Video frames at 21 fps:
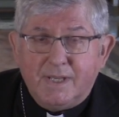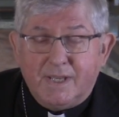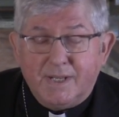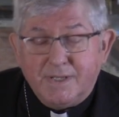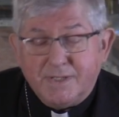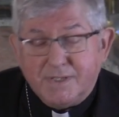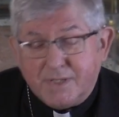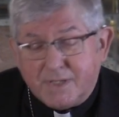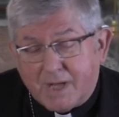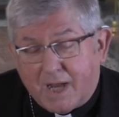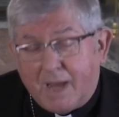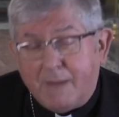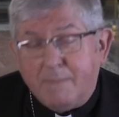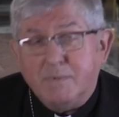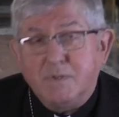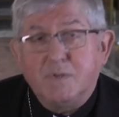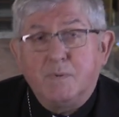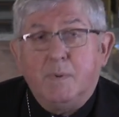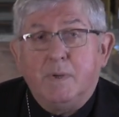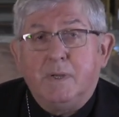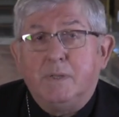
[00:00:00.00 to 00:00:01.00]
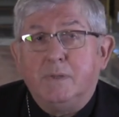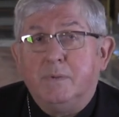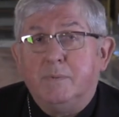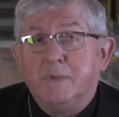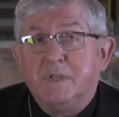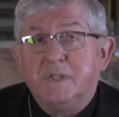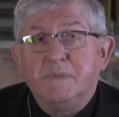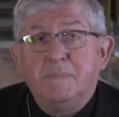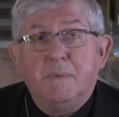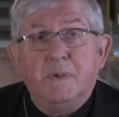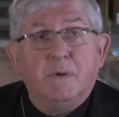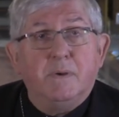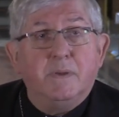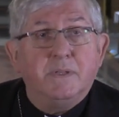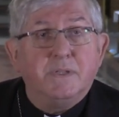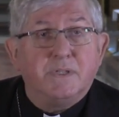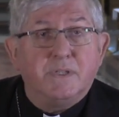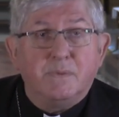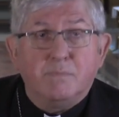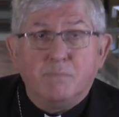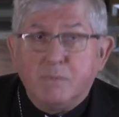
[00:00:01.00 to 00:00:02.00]
It is a time as well to
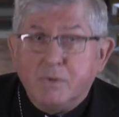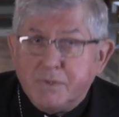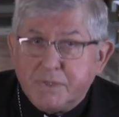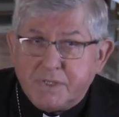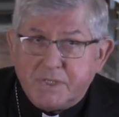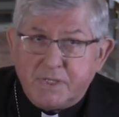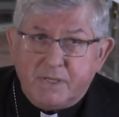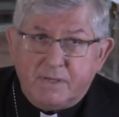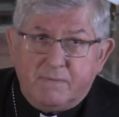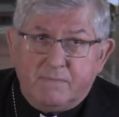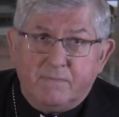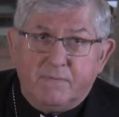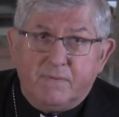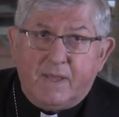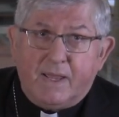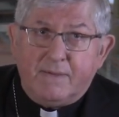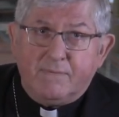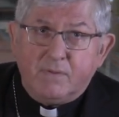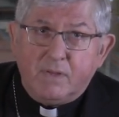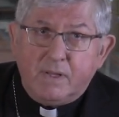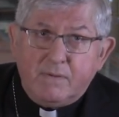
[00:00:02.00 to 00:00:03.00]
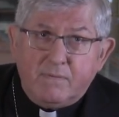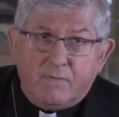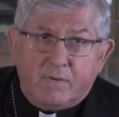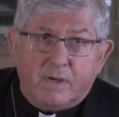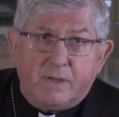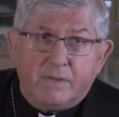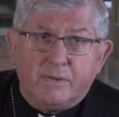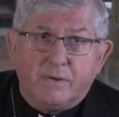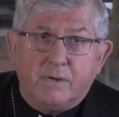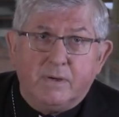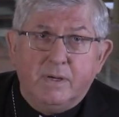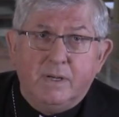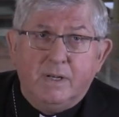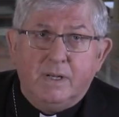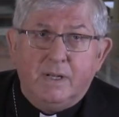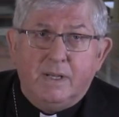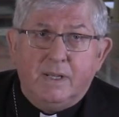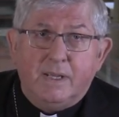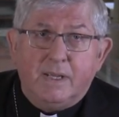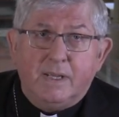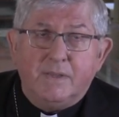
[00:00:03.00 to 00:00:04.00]
experience the mercy of the Heavenly Father
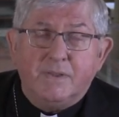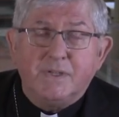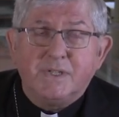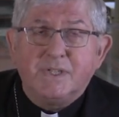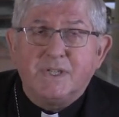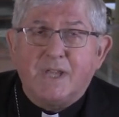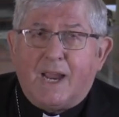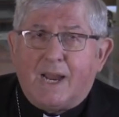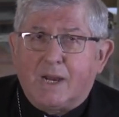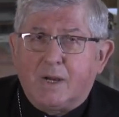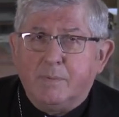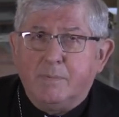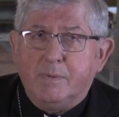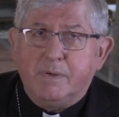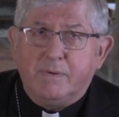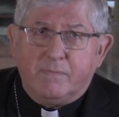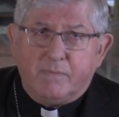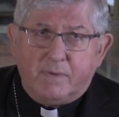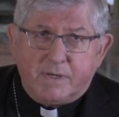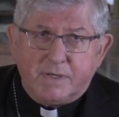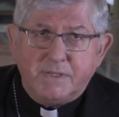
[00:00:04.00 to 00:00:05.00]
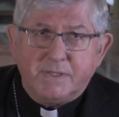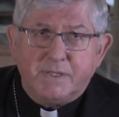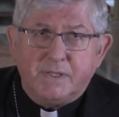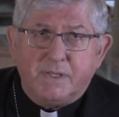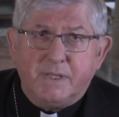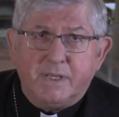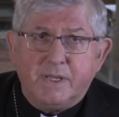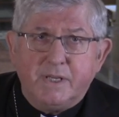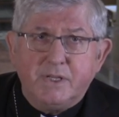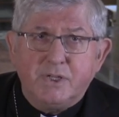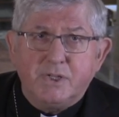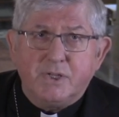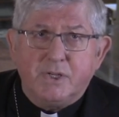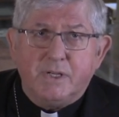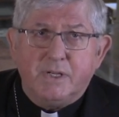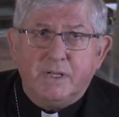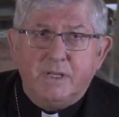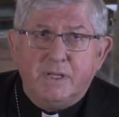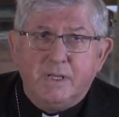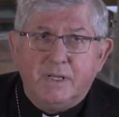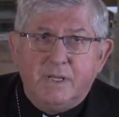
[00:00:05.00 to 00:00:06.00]
in the sacrament of reconciliation,
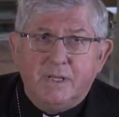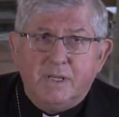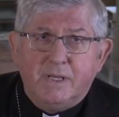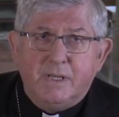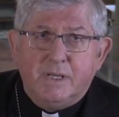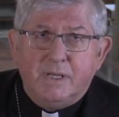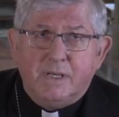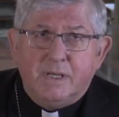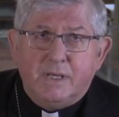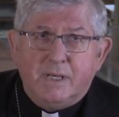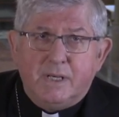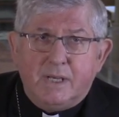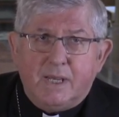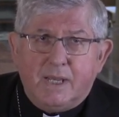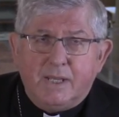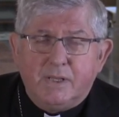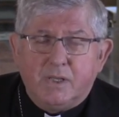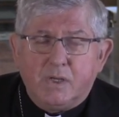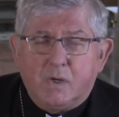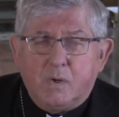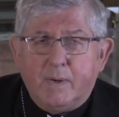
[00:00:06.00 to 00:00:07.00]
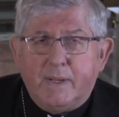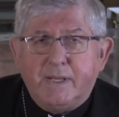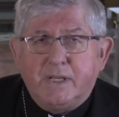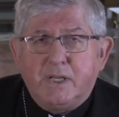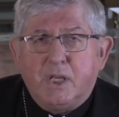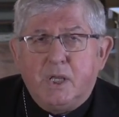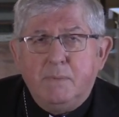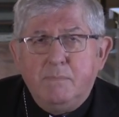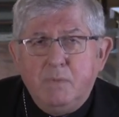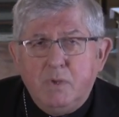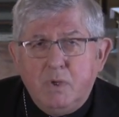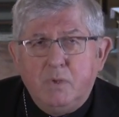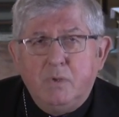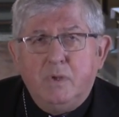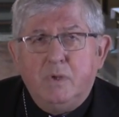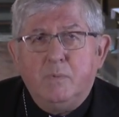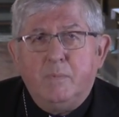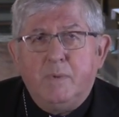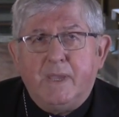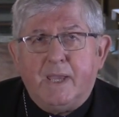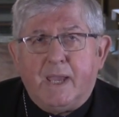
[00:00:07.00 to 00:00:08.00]
and the great
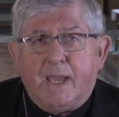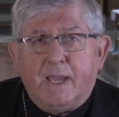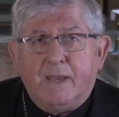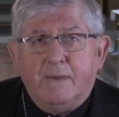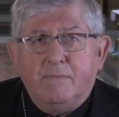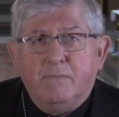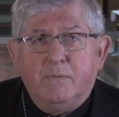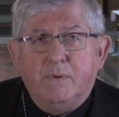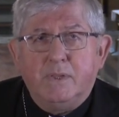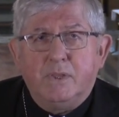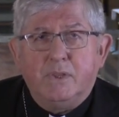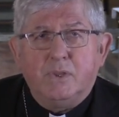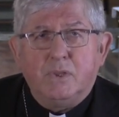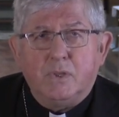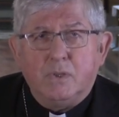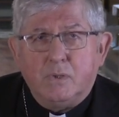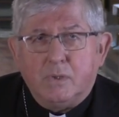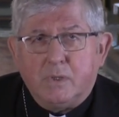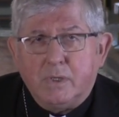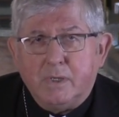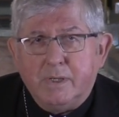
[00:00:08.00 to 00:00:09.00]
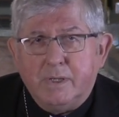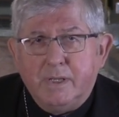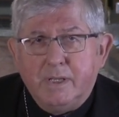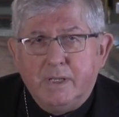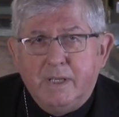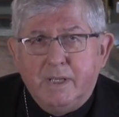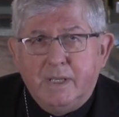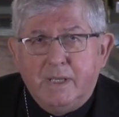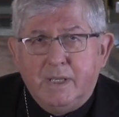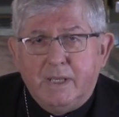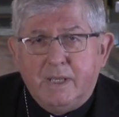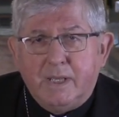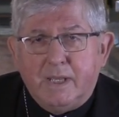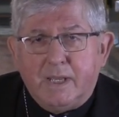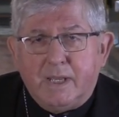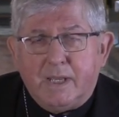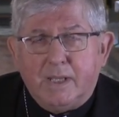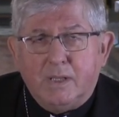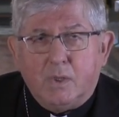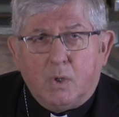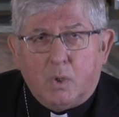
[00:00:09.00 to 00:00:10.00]
communion we have with the Lord
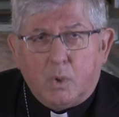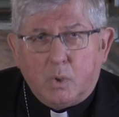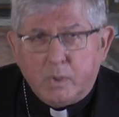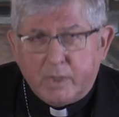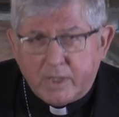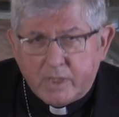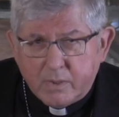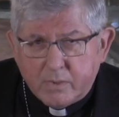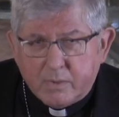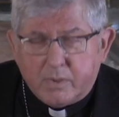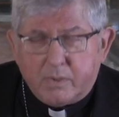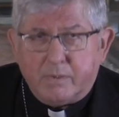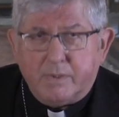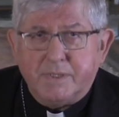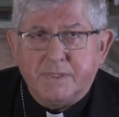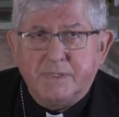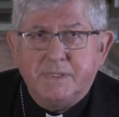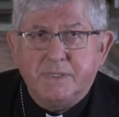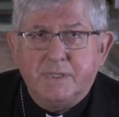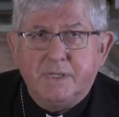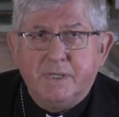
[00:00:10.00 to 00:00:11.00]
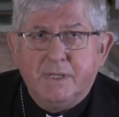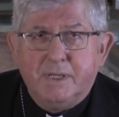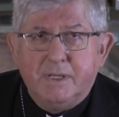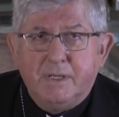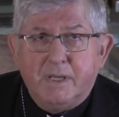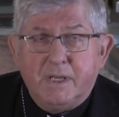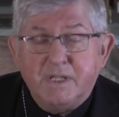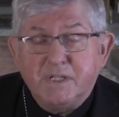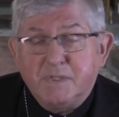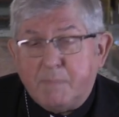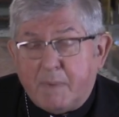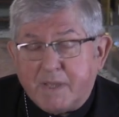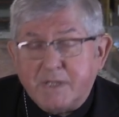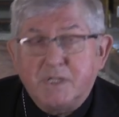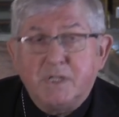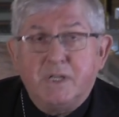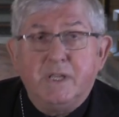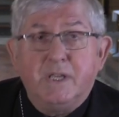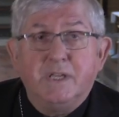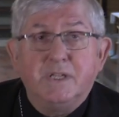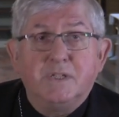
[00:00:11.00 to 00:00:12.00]
in the Holy Eucharist,
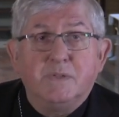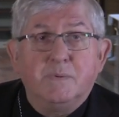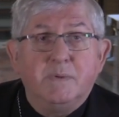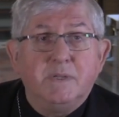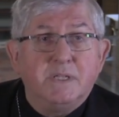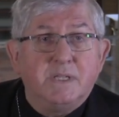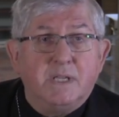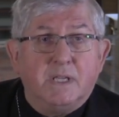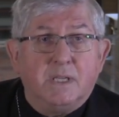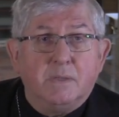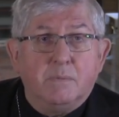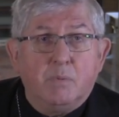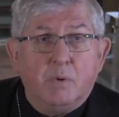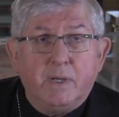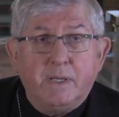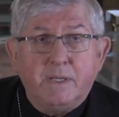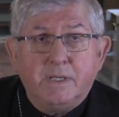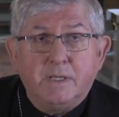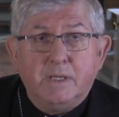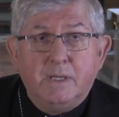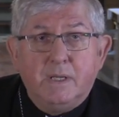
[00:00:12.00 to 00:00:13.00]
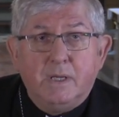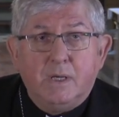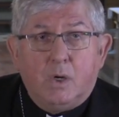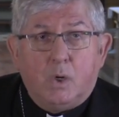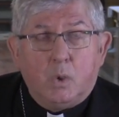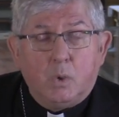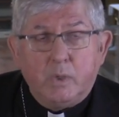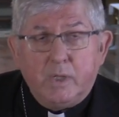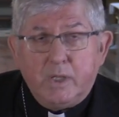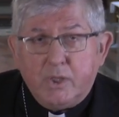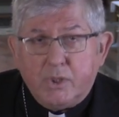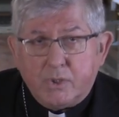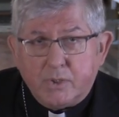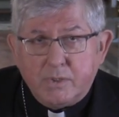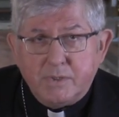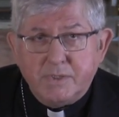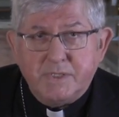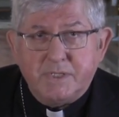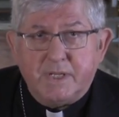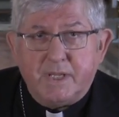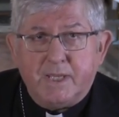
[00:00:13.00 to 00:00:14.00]
especially as we celebrate Holy
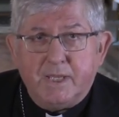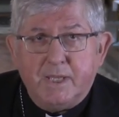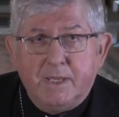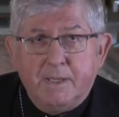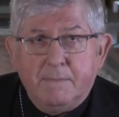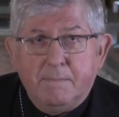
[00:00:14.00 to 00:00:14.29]
Thursday.